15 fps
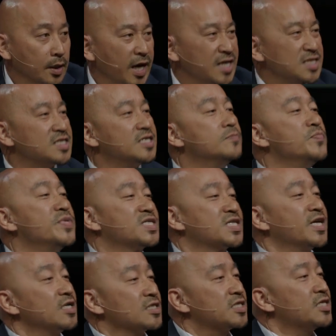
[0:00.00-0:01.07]
Guys, the
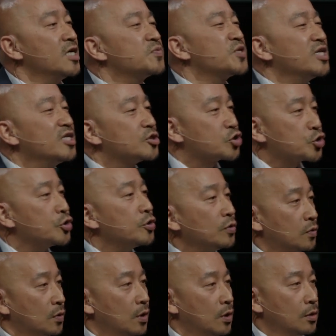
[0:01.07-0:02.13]
misconception is
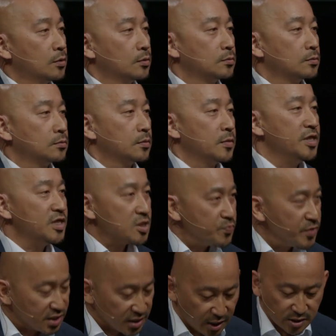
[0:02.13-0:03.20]
true.
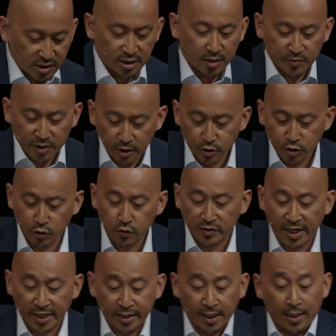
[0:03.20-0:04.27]
This misconception is
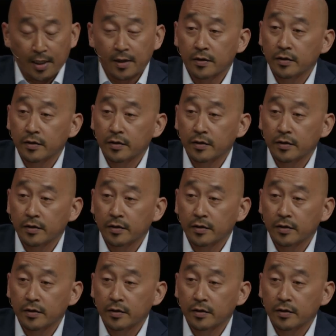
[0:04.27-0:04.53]
true, that